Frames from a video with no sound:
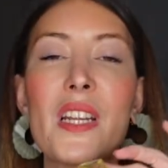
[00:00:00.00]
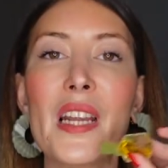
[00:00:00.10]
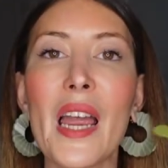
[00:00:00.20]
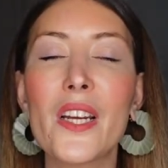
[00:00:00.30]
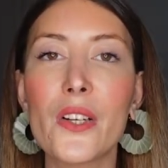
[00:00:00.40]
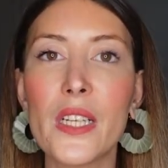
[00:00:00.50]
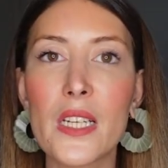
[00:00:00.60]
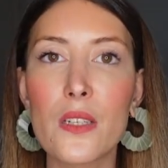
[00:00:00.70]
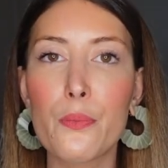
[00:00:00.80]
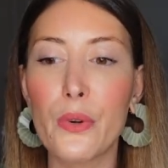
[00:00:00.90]
an
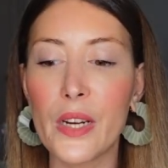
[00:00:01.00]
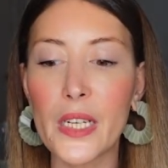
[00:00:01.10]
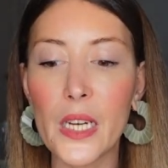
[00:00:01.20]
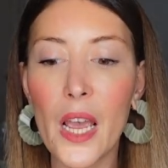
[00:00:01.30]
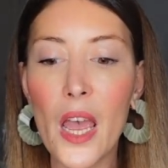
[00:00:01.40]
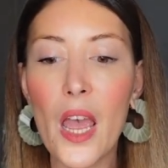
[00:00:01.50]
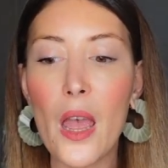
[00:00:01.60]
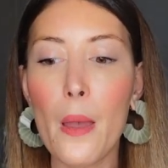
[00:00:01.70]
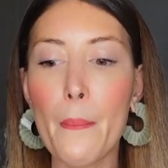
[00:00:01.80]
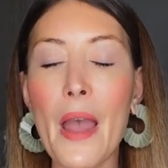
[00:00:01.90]
iconic springy
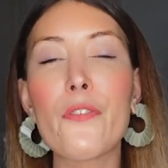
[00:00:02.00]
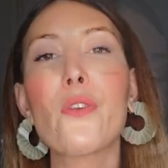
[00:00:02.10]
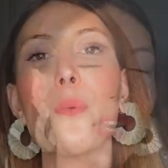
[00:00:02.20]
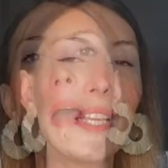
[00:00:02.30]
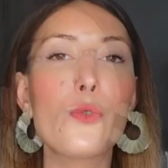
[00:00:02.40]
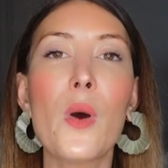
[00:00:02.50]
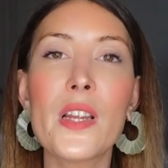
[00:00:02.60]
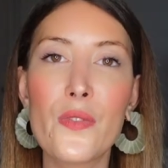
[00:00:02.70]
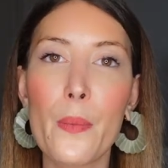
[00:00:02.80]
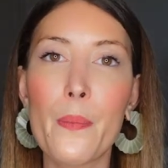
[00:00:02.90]
perfume. It
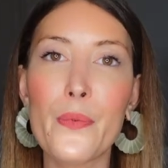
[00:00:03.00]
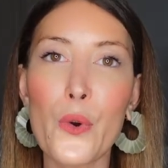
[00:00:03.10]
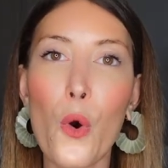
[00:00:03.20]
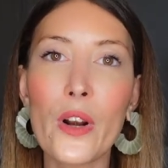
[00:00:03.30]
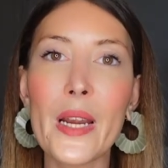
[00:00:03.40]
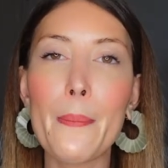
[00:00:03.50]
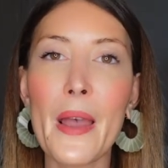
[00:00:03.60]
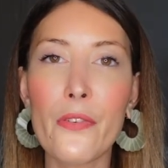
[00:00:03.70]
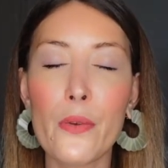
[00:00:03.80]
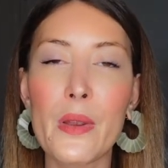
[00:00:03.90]
was the only
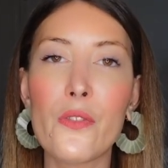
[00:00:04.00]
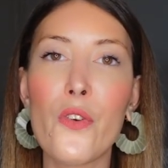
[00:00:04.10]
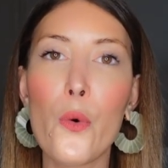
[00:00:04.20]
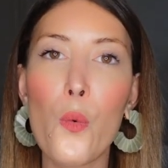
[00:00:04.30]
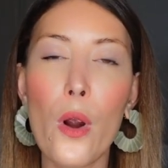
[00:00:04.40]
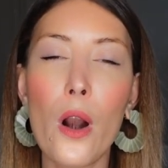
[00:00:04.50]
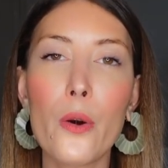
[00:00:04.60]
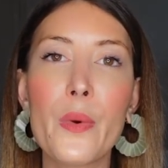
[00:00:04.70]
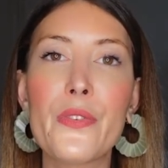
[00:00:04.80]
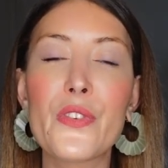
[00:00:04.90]
perfume in the
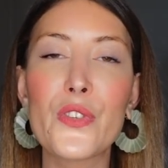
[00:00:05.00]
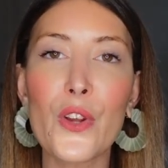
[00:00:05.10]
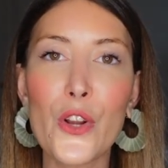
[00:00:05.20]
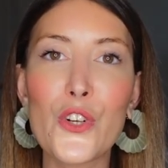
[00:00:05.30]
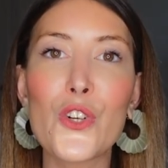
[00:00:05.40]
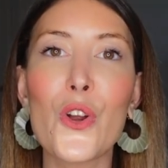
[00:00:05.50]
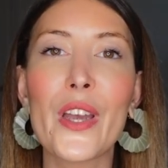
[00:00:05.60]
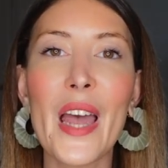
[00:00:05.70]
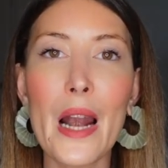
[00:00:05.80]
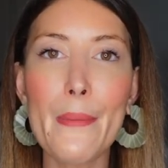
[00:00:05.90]
world with such
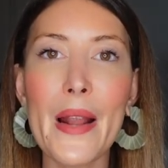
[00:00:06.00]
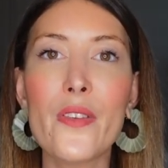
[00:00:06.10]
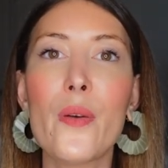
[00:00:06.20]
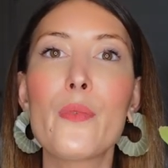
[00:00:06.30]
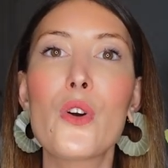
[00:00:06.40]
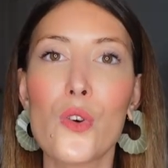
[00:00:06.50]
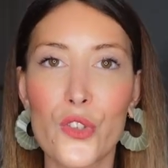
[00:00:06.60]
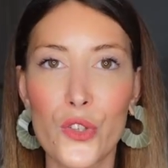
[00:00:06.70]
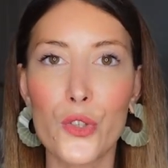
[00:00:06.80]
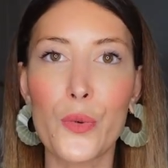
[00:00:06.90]
galbanum
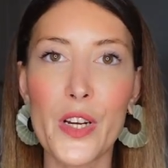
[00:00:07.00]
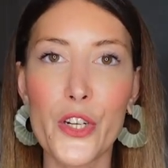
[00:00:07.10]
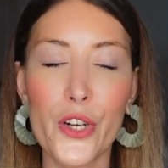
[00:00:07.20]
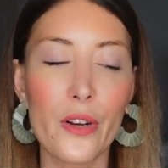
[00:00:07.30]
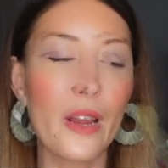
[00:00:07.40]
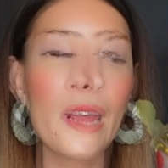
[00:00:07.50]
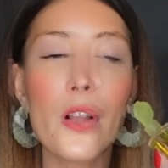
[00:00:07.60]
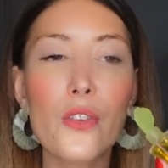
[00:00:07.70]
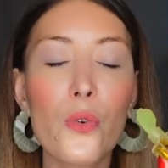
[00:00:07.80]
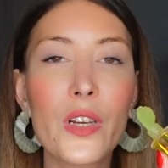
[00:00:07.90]
concentration.
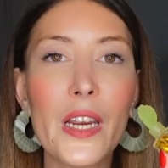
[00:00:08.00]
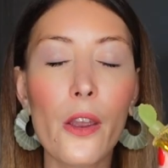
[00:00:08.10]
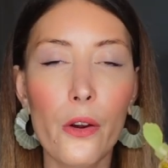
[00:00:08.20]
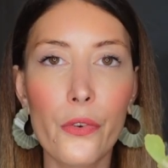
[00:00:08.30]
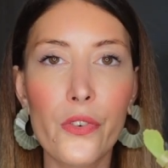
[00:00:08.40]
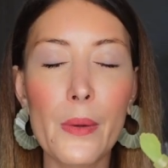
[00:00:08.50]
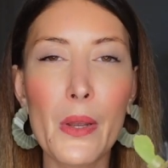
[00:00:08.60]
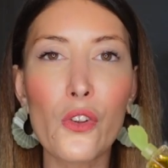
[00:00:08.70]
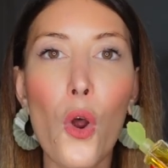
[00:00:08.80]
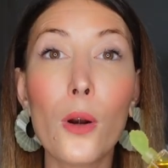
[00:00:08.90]
Not only earthy,
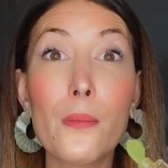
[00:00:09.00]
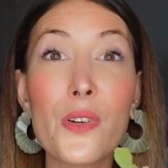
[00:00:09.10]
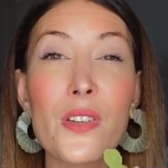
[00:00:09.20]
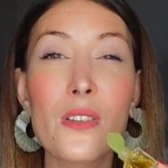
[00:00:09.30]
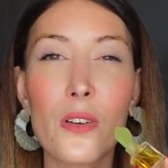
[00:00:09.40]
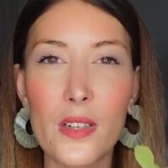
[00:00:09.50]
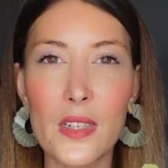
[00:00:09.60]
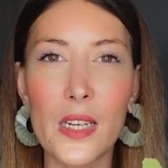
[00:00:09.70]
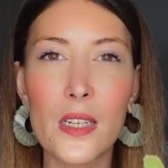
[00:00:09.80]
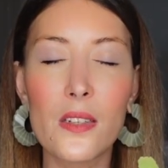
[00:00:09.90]
but almost
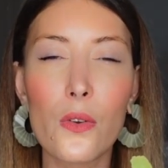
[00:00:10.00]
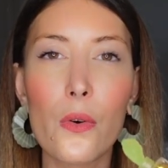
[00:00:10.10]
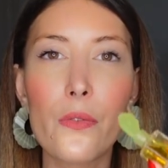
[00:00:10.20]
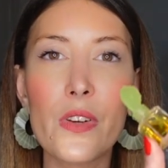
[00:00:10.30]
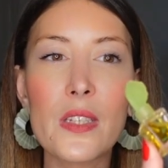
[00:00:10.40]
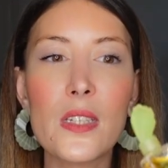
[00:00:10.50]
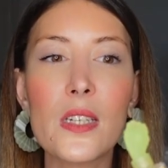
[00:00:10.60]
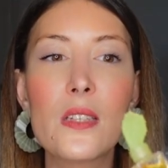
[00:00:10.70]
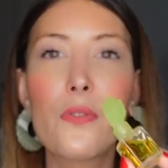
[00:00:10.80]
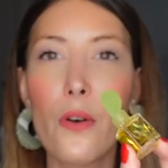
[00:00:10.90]
toxic. So this
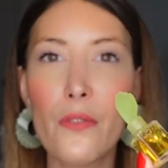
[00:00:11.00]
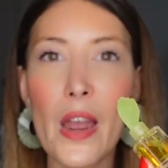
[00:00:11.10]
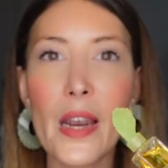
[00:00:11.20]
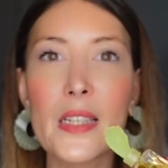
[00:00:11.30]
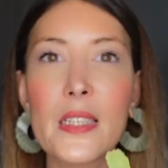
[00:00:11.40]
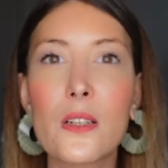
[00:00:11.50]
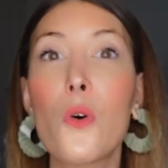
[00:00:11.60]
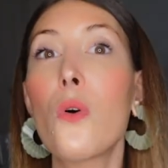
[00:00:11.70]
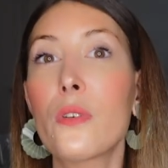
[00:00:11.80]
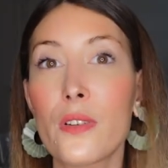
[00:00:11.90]
is Vent Vert. It's
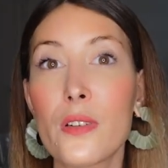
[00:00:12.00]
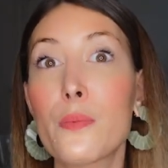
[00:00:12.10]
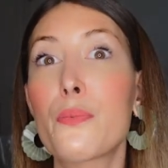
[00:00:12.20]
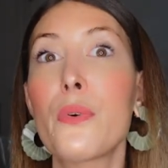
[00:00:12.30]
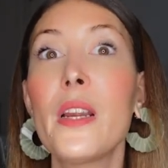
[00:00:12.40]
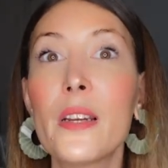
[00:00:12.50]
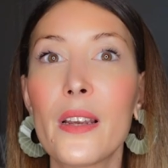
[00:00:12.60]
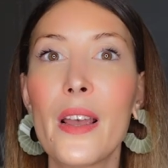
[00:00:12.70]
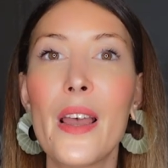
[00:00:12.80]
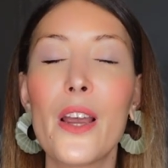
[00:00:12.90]
called
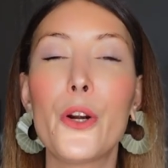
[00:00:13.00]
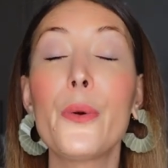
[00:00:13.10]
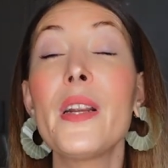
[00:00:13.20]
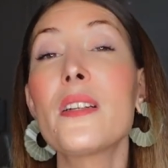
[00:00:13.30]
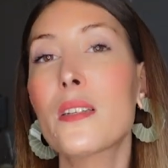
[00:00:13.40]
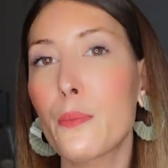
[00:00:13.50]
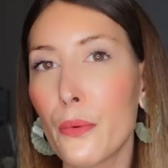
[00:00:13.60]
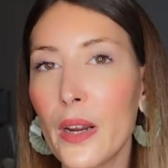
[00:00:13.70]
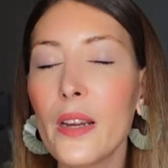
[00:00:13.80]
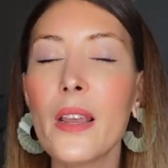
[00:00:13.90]
Spring, Green
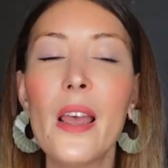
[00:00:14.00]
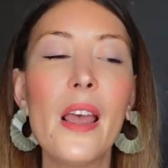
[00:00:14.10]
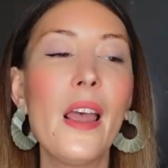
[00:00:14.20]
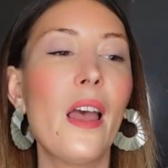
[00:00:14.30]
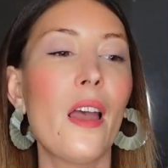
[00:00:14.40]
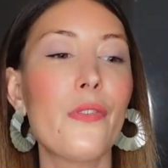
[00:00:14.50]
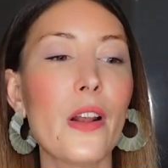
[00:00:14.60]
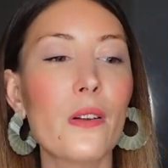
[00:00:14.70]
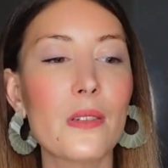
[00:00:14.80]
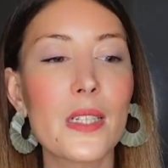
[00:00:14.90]
Spring. If
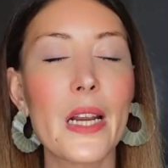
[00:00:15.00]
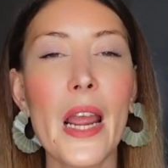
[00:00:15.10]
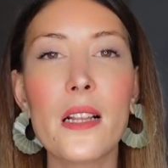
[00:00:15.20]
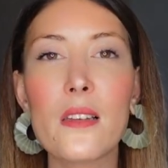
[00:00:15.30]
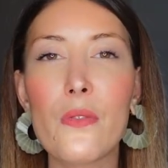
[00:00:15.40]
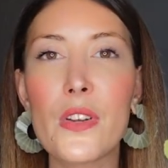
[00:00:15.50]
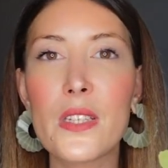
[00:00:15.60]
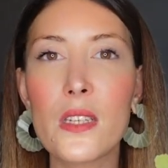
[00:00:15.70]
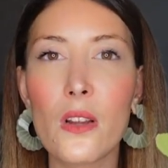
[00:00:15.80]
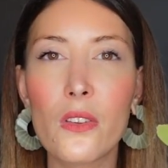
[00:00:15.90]
I translate,
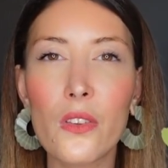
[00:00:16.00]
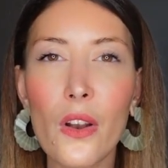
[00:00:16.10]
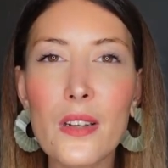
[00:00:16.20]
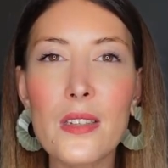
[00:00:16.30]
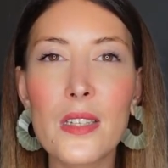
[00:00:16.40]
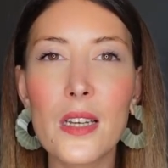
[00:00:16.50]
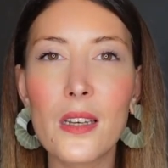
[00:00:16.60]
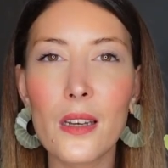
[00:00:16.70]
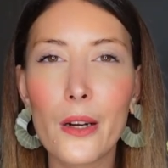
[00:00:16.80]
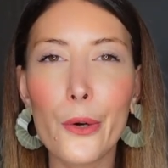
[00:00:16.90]
this is a
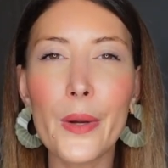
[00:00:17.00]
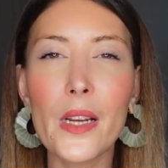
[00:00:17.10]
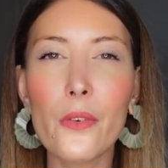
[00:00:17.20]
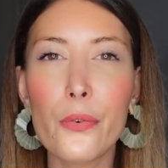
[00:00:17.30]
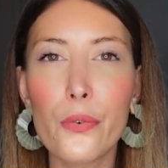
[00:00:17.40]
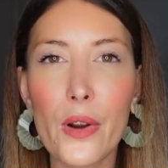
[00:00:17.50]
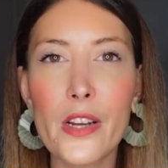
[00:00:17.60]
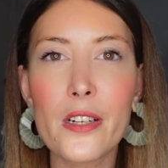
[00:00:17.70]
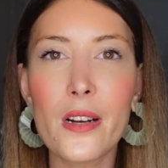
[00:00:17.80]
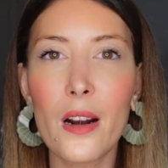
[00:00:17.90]
toxic, green,
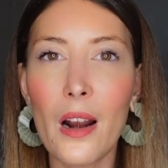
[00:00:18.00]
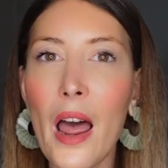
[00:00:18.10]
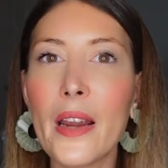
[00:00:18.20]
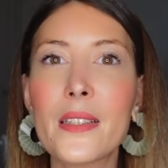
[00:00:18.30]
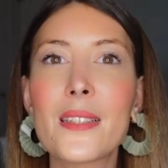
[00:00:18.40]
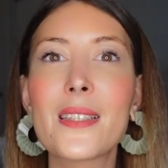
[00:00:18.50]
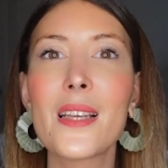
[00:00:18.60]
fresh, light